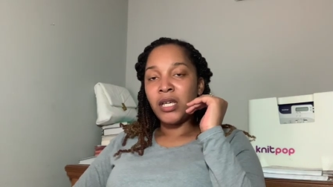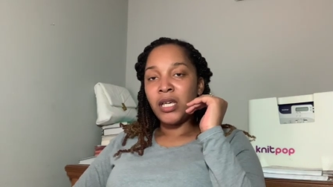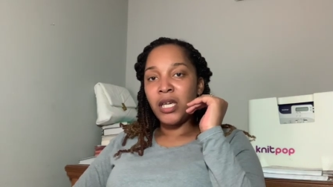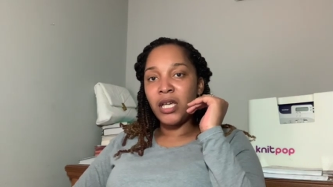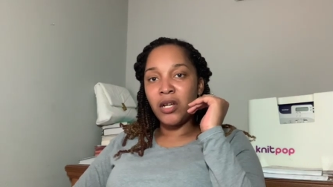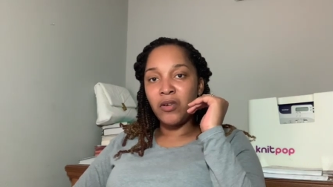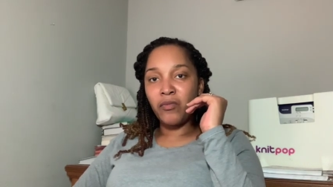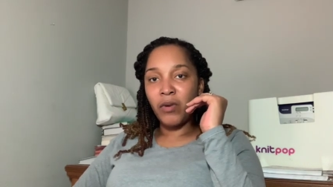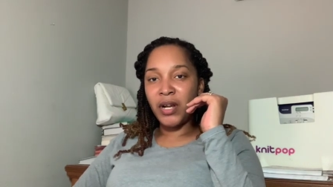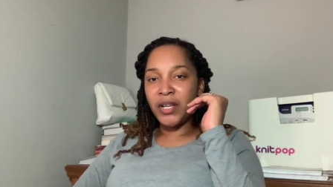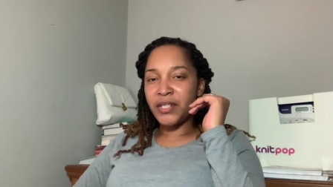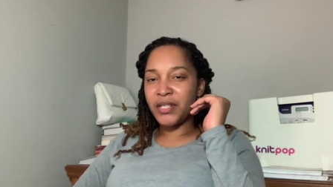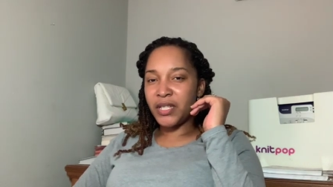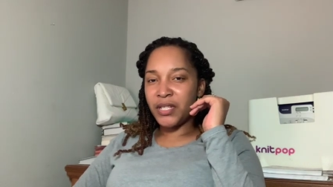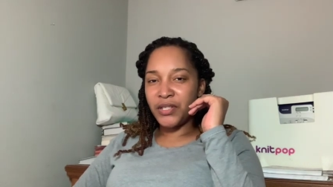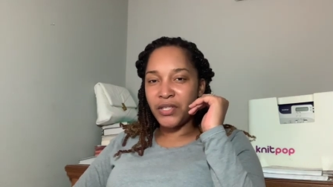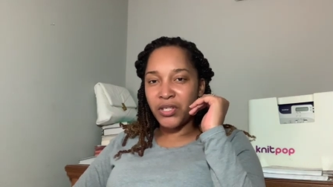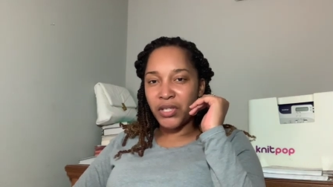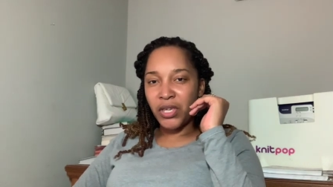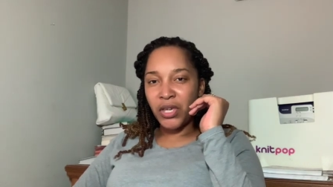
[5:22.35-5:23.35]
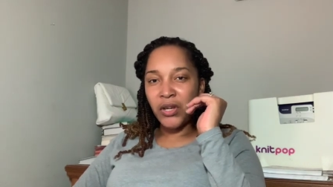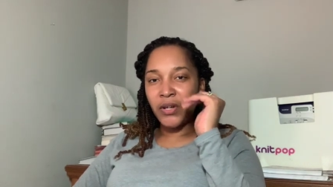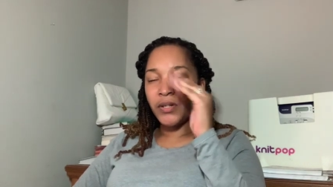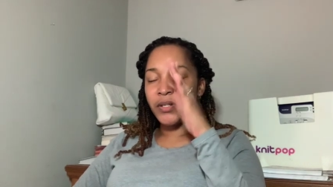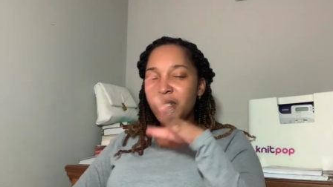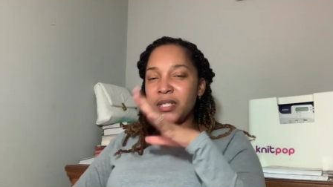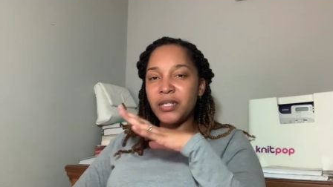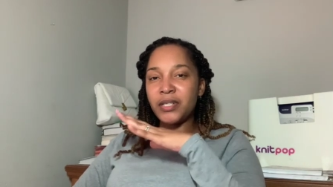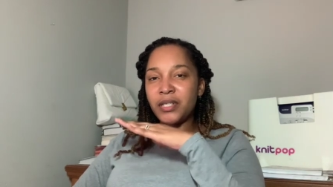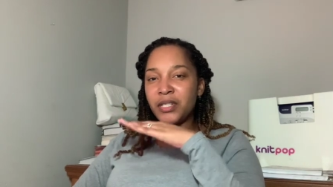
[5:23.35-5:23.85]
erase
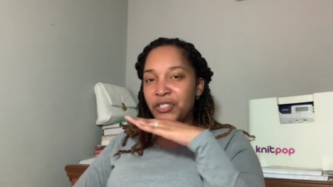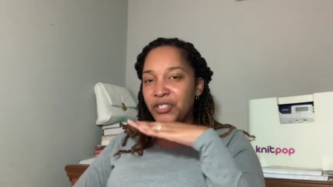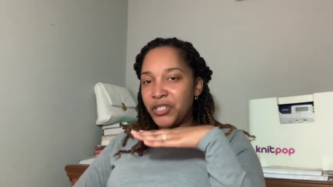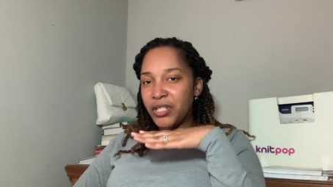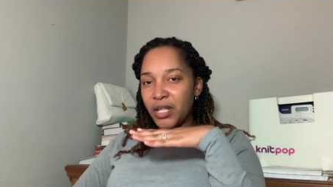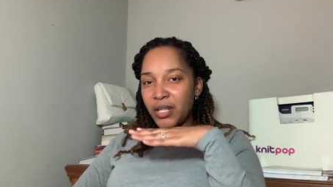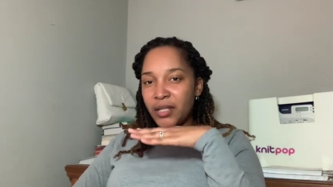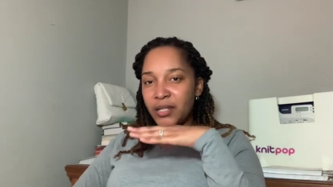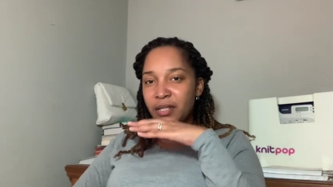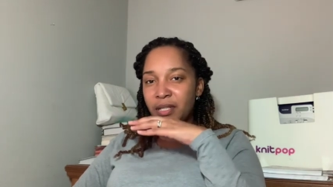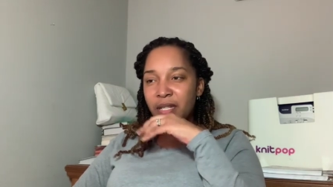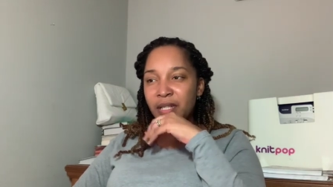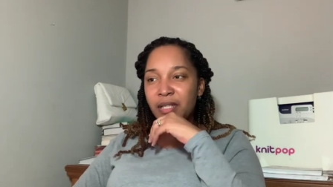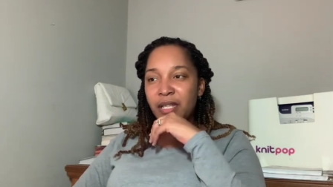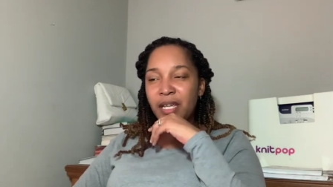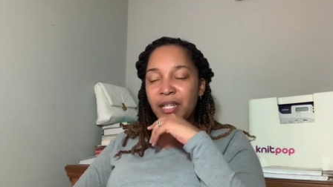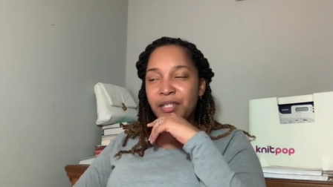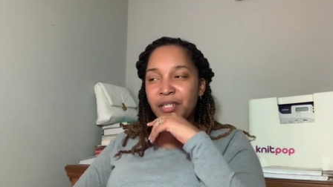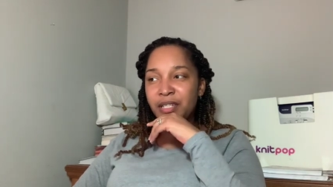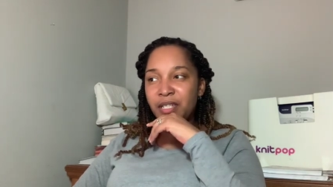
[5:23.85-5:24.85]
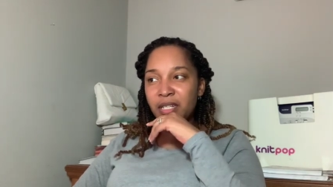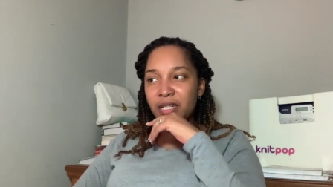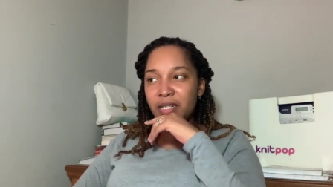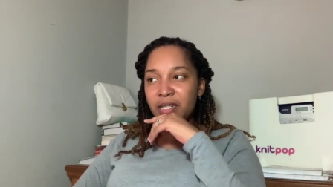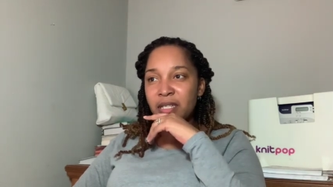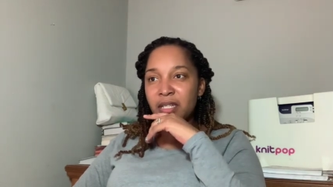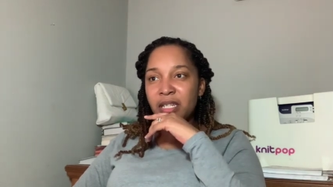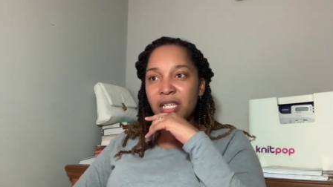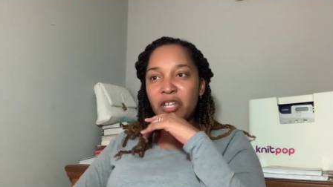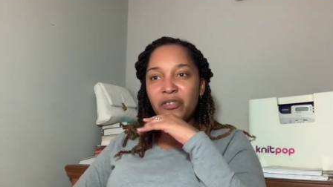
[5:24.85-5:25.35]
insecurities and jealousy, that
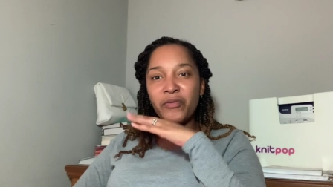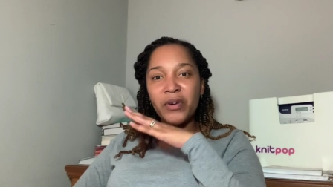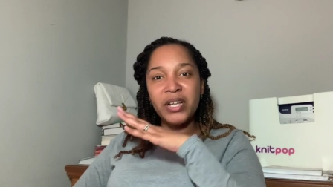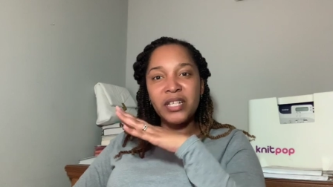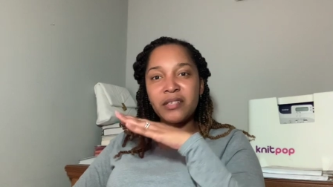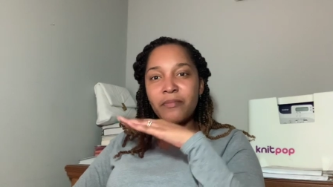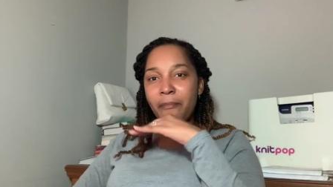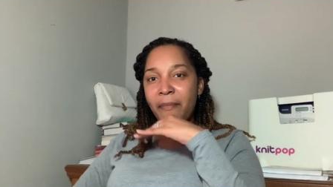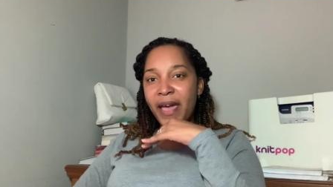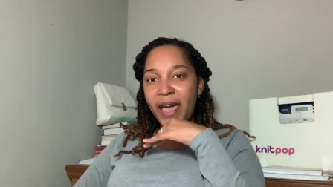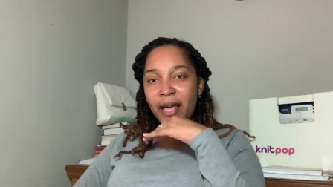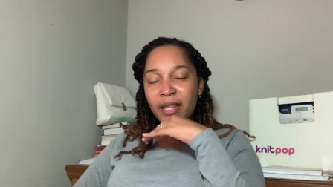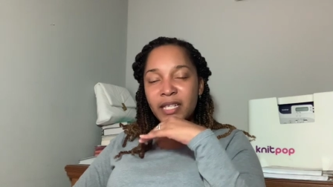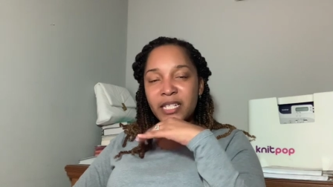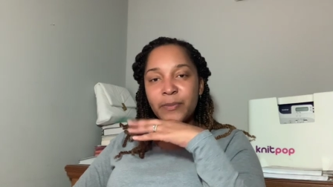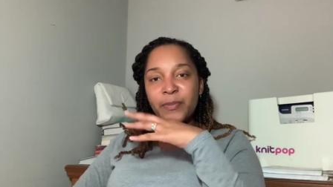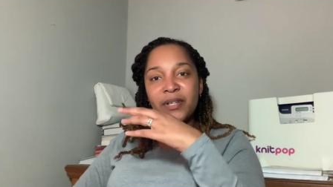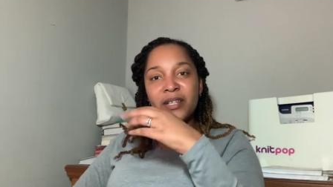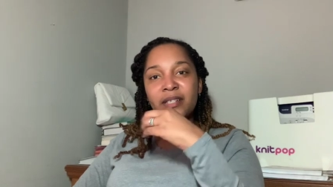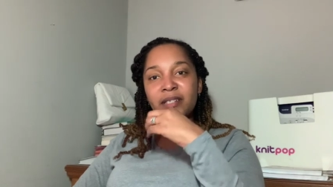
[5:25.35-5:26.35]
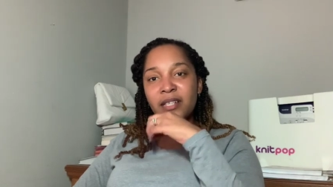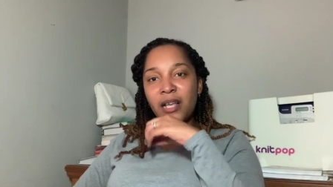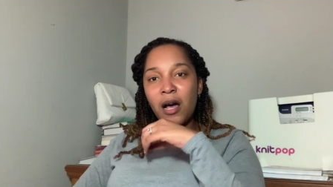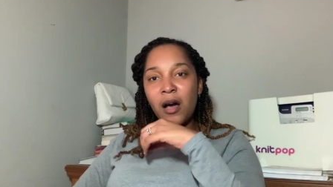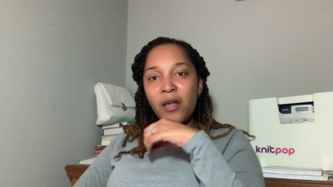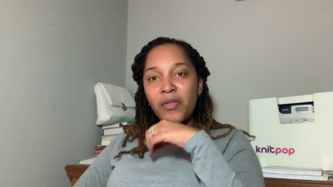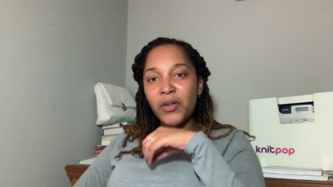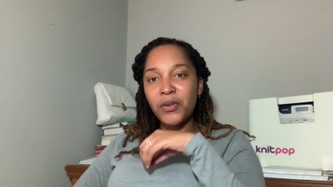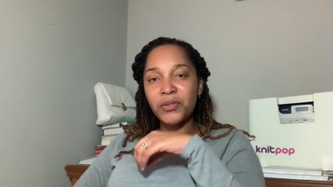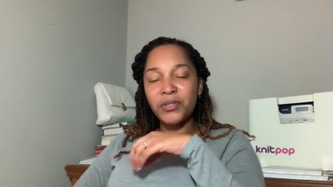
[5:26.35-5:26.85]
doesn't erase malice because all
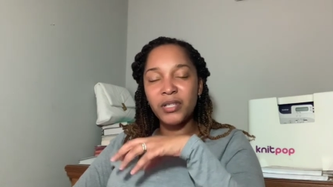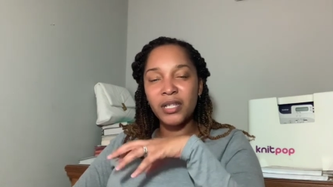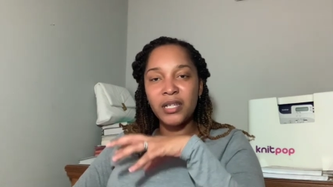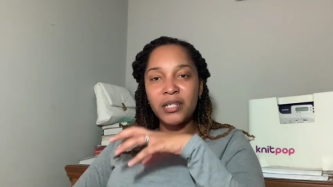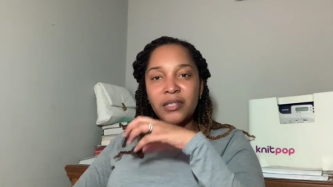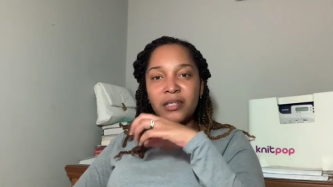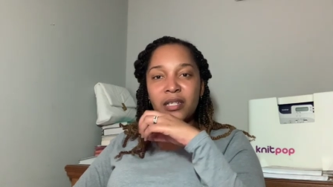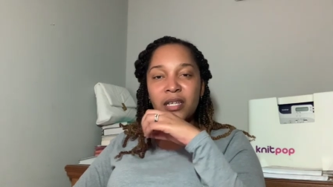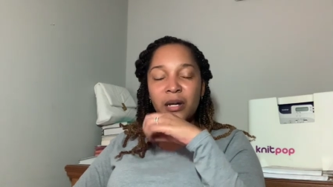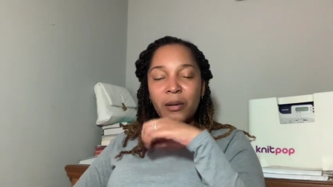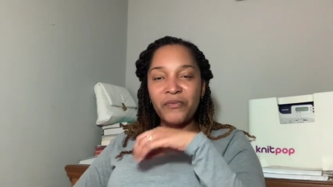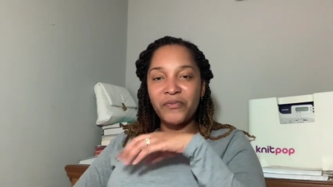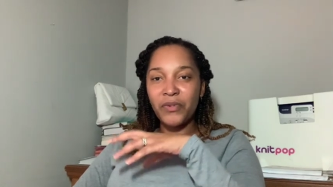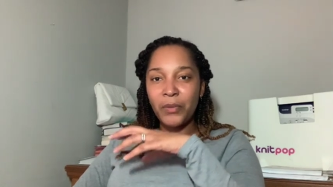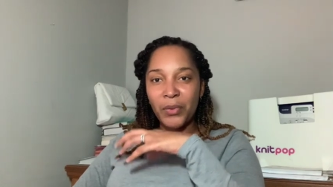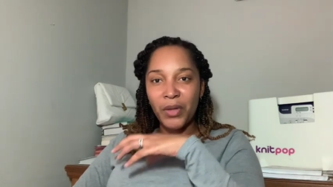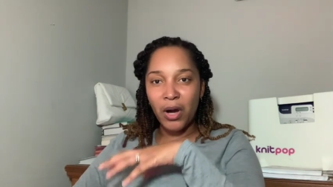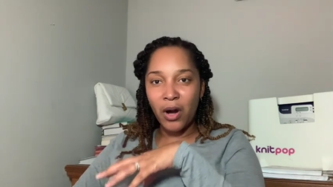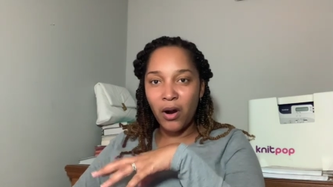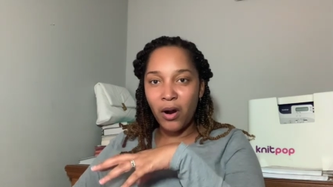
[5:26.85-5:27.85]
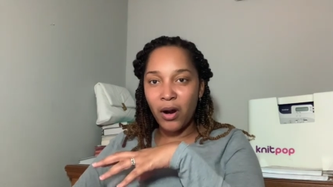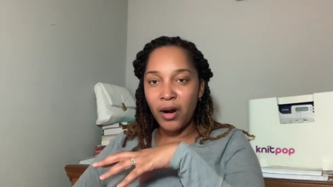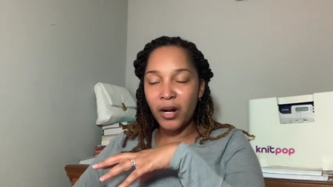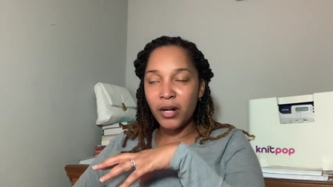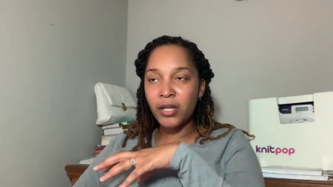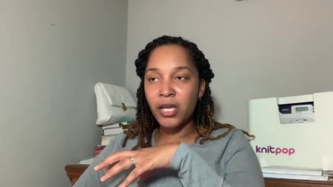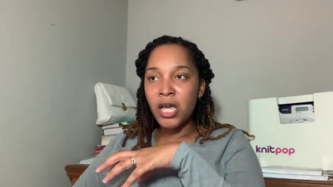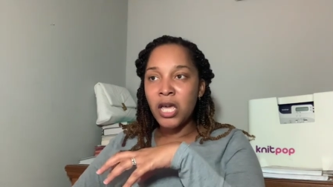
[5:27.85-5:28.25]
those things come from the heart.